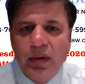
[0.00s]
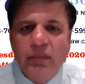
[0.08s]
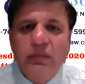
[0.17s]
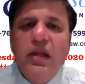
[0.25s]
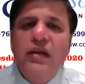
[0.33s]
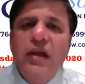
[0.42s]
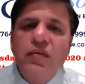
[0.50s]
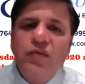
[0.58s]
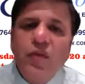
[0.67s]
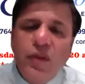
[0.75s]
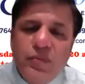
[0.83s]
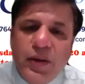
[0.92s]
The
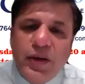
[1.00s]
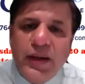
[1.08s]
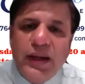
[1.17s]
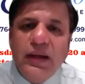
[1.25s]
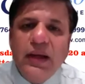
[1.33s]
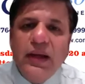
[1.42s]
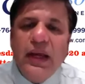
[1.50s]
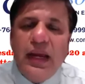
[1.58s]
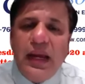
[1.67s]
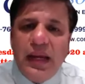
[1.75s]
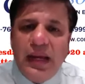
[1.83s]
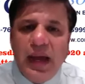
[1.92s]
difference between the
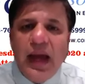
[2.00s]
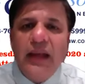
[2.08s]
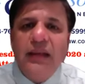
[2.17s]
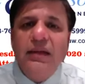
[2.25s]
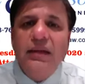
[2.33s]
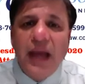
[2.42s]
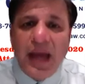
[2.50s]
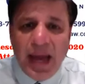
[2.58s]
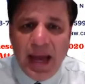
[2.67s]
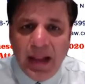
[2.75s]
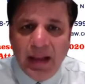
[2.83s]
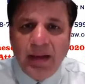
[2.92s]
E and the
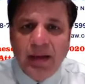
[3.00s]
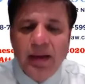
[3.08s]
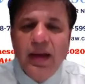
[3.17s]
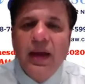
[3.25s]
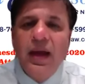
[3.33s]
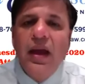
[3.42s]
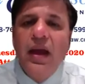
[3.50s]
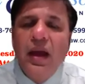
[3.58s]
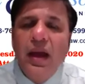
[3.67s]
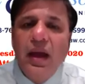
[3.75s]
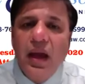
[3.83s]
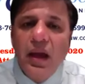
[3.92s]
L,
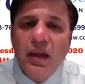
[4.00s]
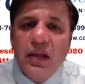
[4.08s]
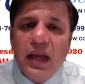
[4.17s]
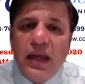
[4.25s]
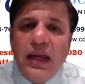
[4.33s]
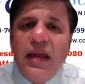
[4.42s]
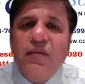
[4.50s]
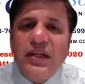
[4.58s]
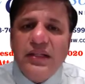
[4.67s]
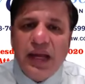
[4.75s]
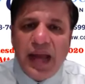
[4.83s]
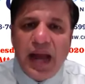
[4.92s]
the E
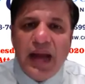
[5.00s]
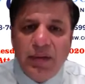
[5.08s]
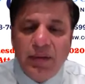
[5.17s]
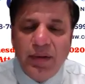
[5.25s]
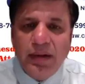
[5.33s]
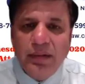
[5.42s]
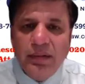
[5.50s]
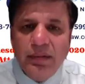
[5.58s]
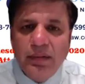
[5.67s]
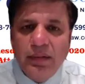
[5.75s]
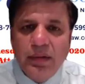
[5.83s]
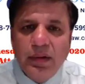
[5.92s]
visa category
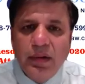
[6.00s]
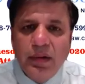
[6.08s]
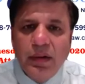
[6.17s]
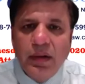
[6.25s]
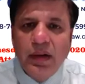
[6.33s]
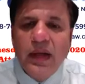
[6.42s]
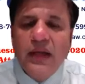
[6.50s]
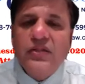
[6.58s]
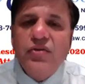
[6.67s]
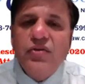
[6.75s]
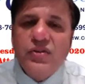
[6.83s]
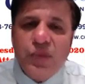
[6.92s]
is
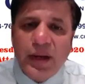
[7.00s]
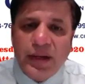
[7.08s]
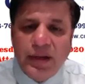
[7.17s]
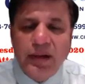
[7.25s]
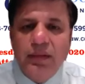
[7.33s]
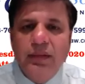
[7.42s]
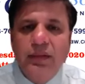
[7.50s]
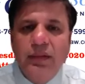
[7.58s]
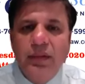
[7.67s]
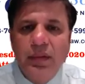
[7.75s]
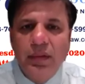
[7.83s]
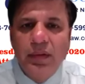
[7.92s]
restricted.
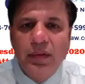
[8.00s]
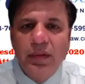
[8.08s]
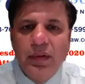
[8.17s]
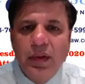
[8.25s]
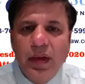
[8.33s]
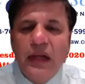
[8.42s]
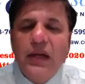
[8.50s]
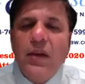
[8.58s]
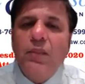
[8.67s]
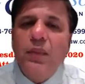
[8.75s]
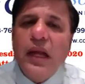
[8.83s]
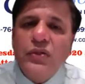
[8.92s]
It
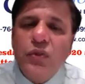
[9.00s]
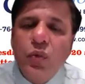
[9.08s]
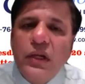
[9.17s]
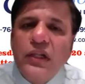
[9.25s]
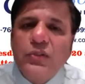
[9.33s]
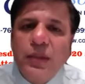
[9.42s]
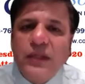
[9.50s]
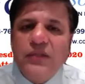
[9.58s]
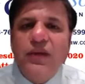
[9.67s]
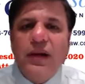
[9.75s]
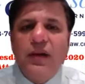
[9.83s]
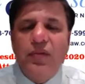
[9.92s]
applies to only
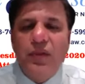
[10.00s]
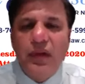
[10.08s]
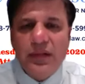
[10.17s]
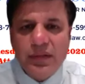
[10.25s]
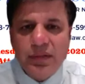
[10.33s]
specific countries.